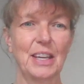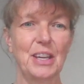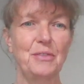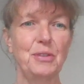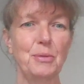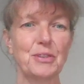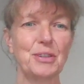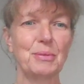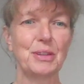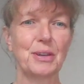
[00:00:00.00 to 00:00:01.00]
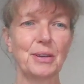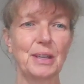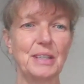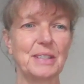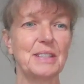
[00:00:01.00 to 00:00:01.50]
If you're watching with
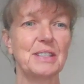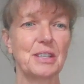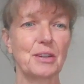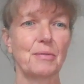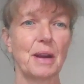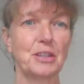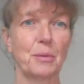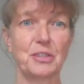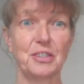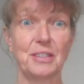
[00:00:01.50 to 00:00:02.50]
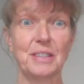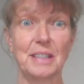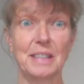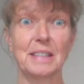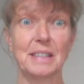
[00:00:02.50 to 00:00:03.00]
colleagues, this is a great opportunity
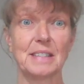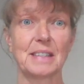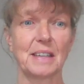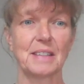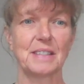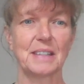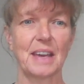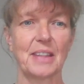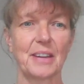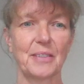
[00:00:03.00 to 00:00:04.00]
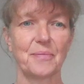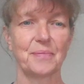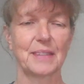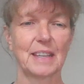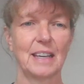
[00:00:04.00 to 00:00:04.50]
to discuss together.
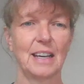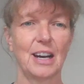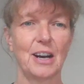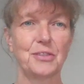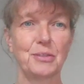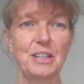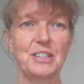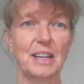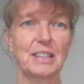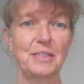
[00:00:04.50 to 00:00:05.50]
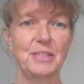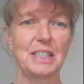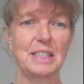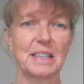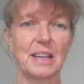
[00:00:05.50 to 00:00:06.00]
After each
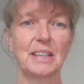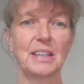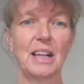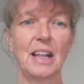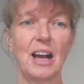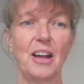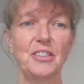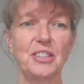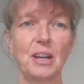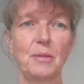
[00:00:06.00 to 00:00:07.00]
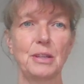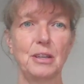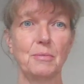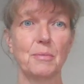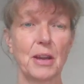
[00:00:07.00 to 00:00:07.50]
activity slide, I'll share with
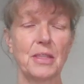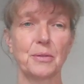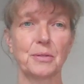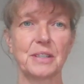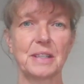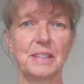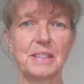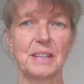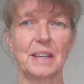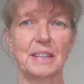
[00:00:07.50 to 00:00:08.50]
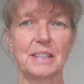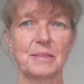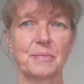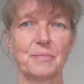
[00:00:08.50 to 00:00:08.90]
you my thoughts and insights.